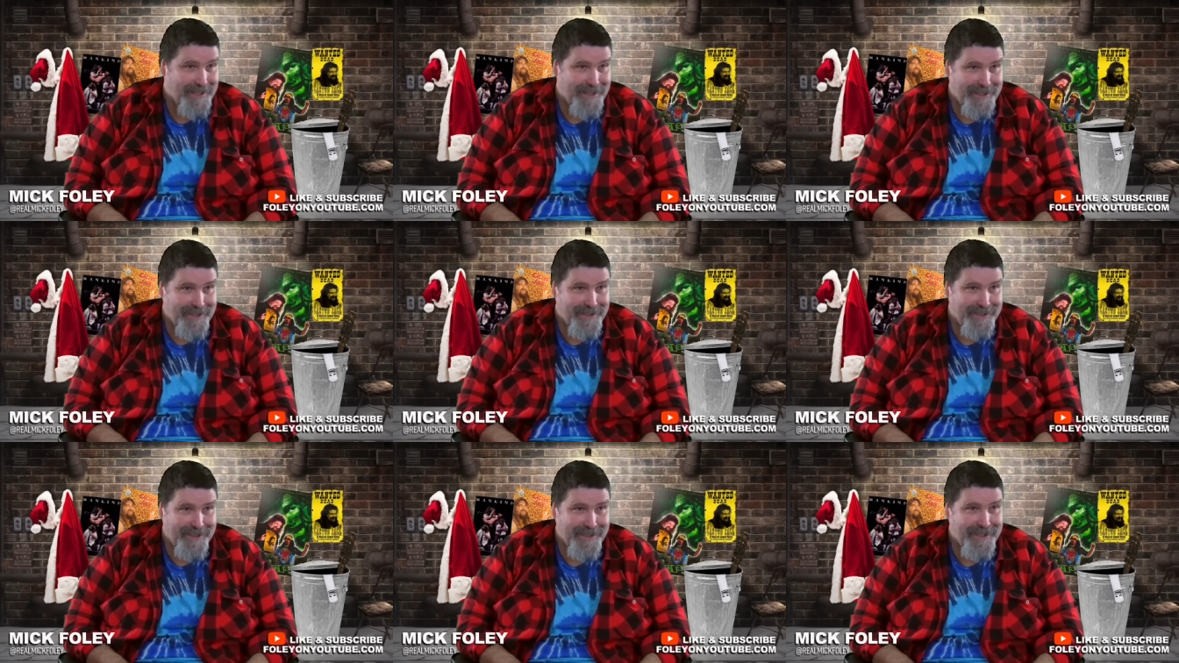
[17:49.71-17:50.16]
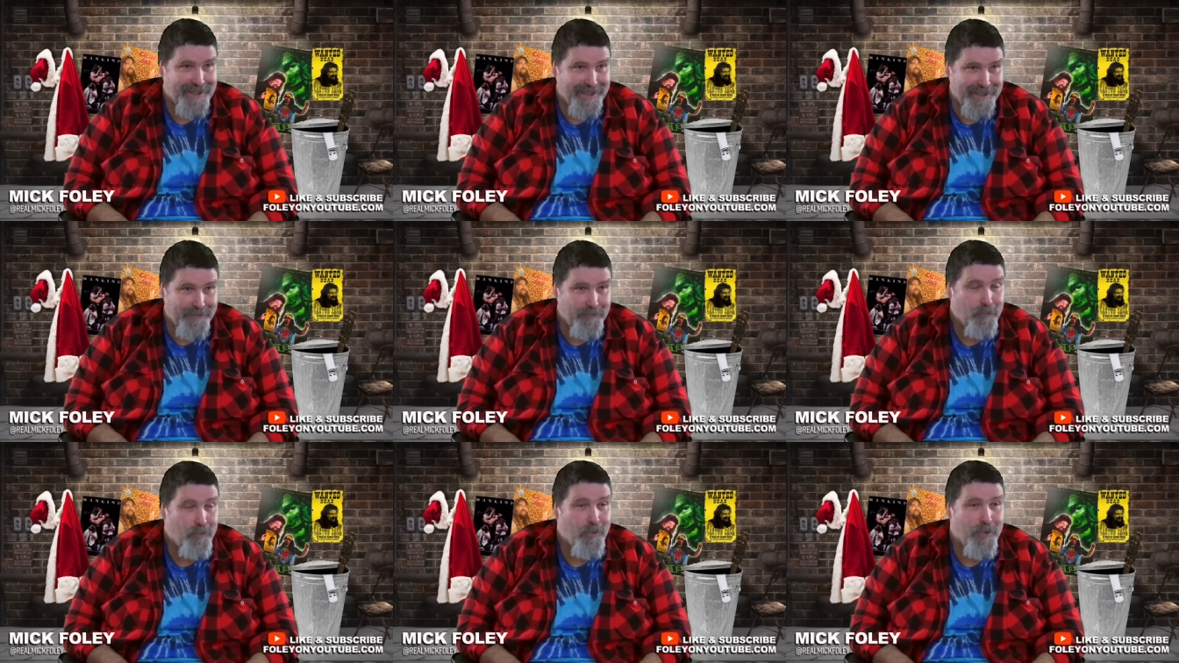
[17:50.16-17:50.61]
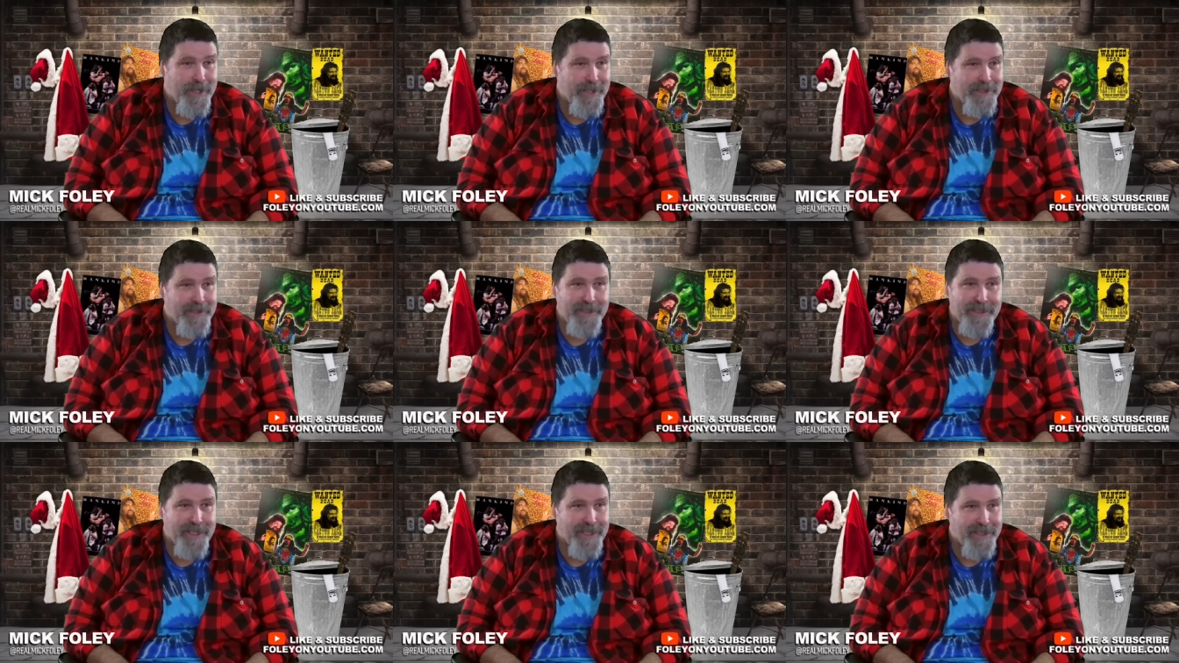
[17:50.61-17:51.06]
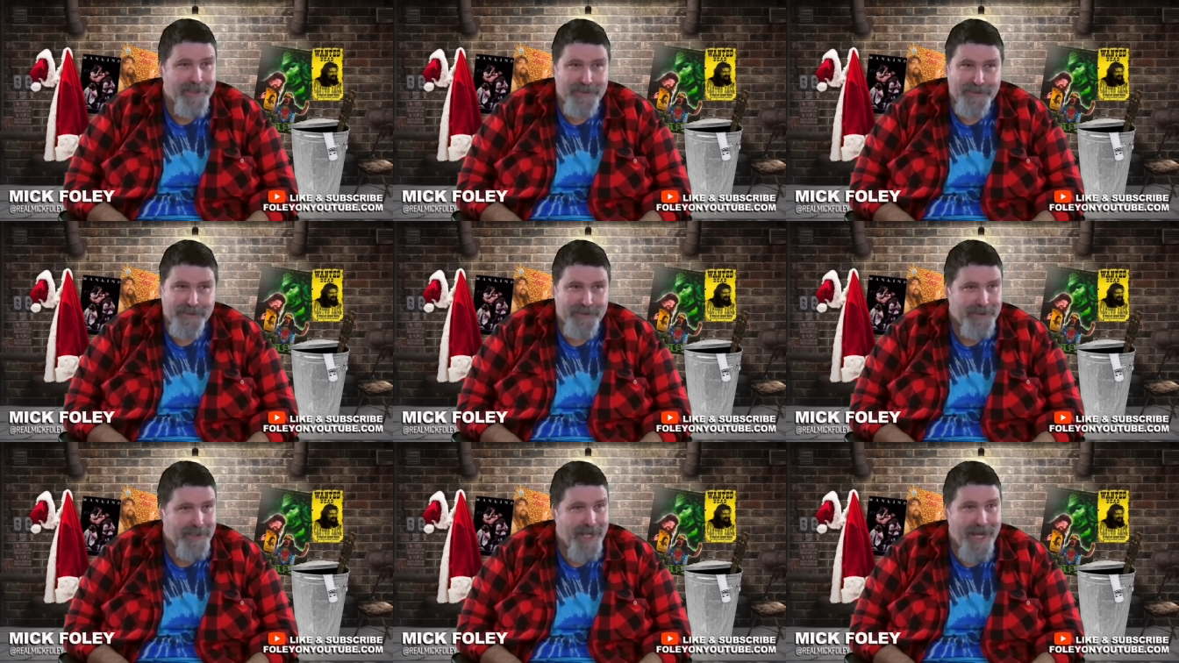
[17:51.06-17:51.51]
Yes. With
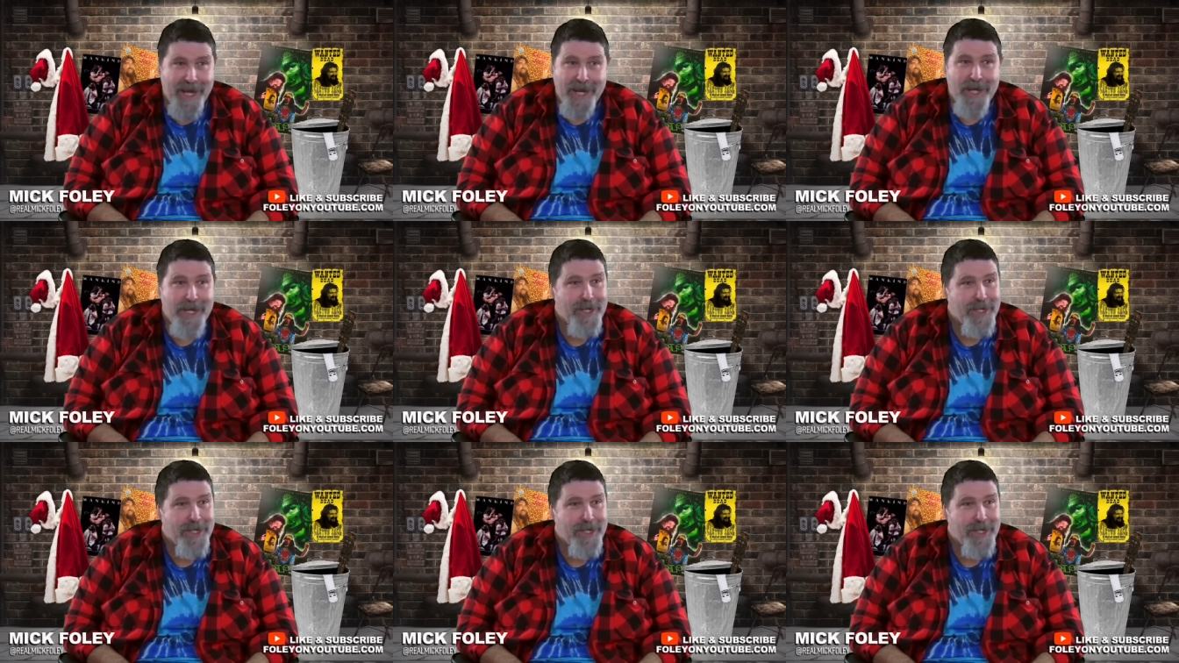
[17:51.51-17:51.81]
this like